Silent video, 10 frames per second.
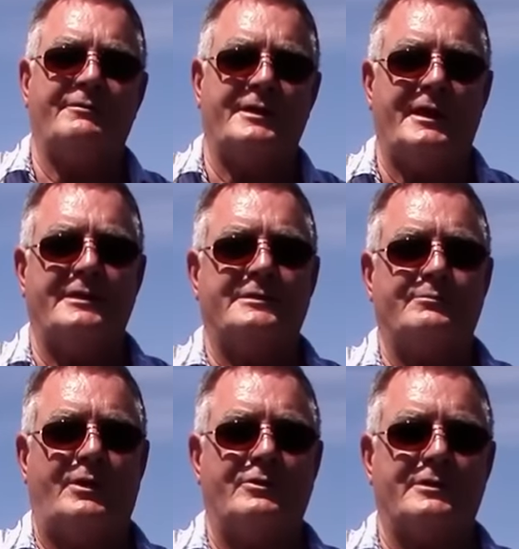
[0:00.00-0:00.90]
every day is a
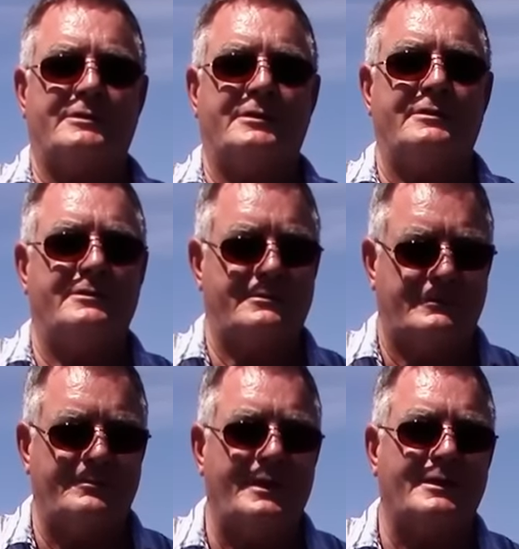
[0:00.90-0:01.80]
bonus,
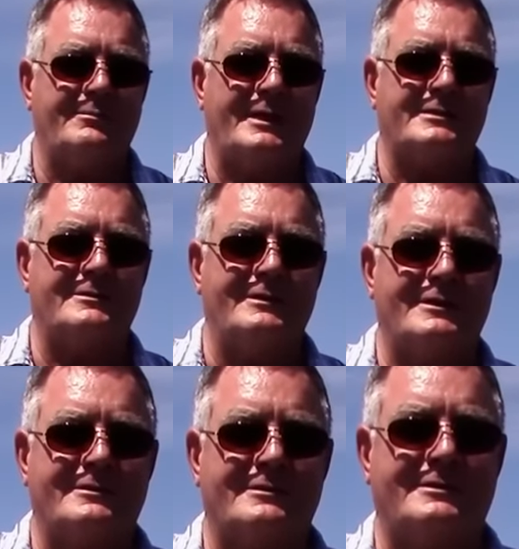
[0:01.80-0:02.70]
so make the best of it.
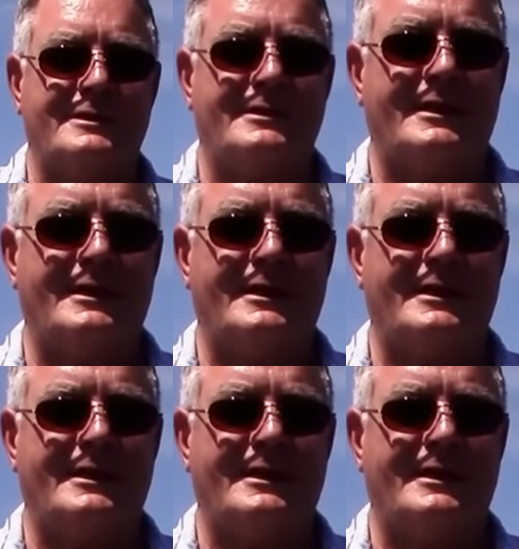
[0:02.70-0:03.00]
See you